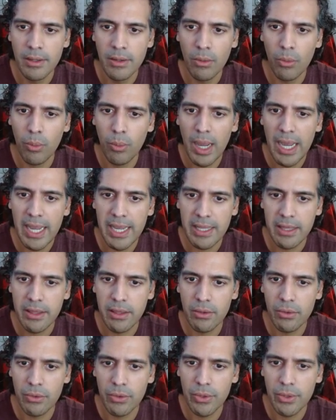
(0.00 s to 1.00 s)
Y
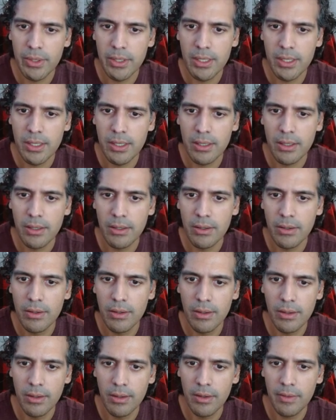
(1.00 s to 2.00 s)
root
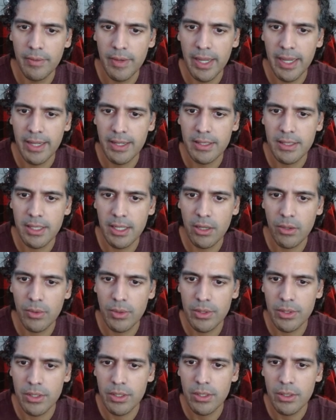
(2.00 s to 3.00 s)
x
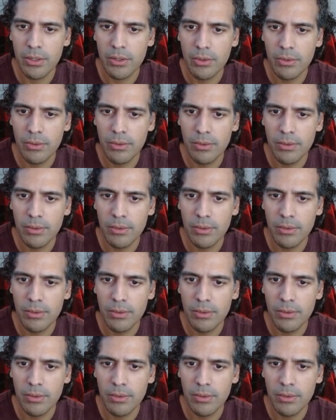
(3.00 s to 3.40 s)
equals 2.